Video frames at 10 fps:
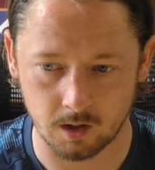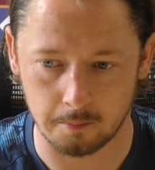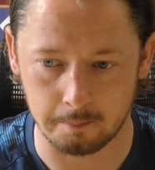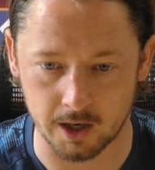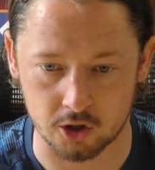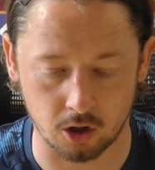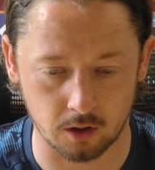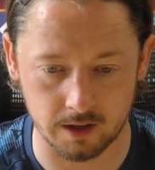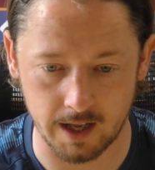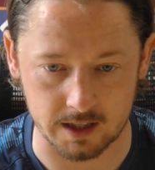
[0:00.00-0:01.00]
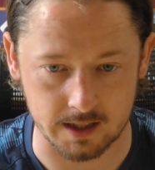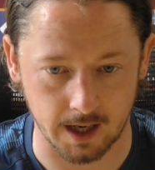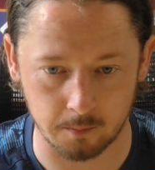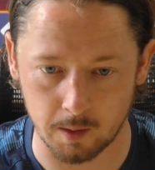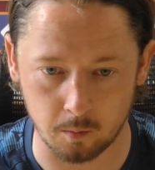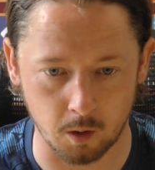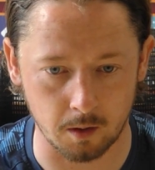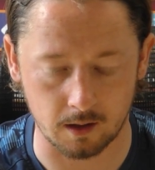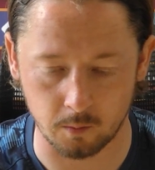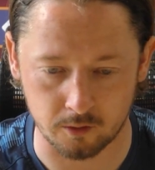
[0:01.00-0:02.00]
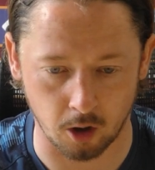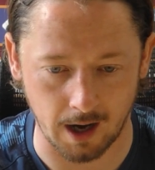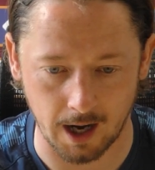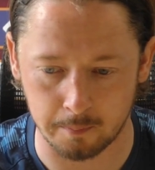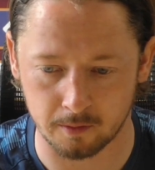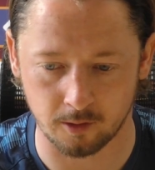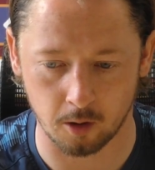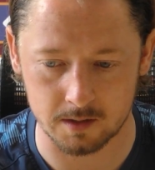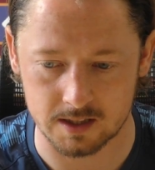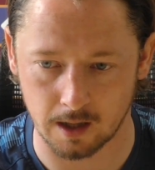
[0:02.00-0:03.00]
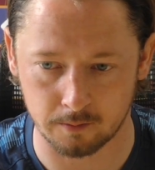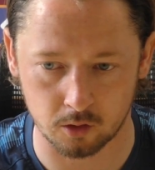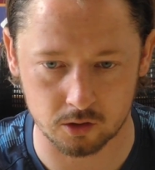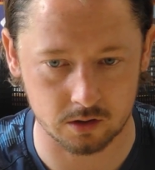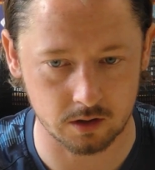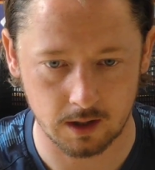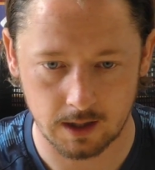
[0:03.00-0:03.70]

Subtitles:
make sure the next game we've got high performance levels.